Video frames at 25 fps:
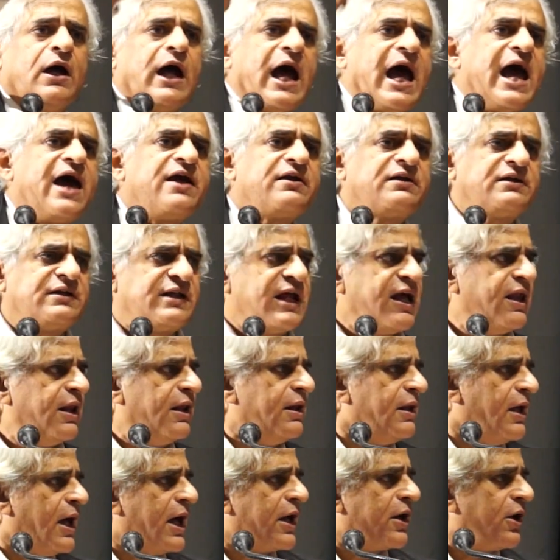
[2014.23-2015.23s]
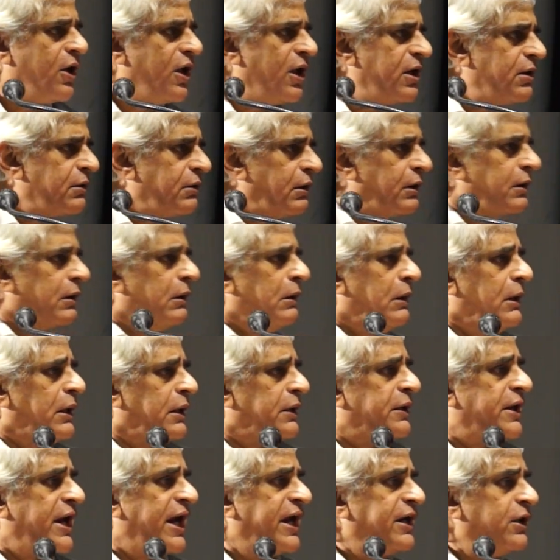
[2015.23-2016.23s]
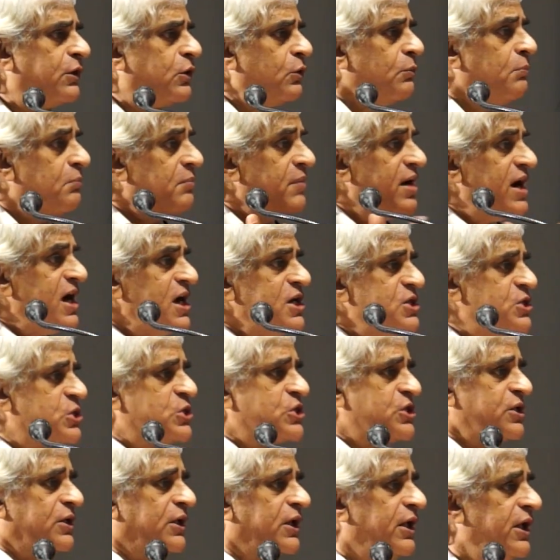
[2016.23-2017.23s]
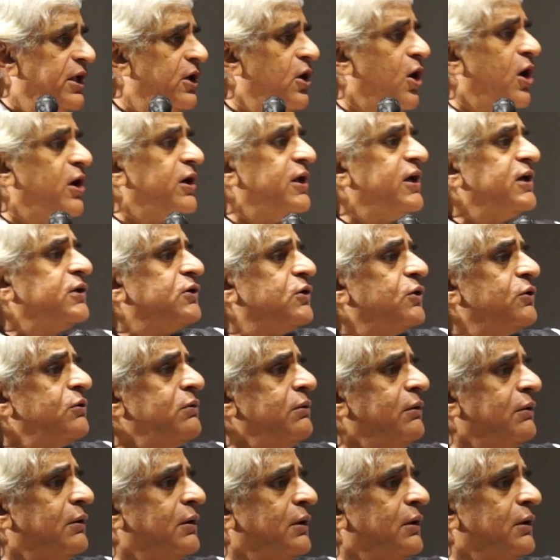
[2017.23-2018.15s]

Airtel are all trying to merge in order to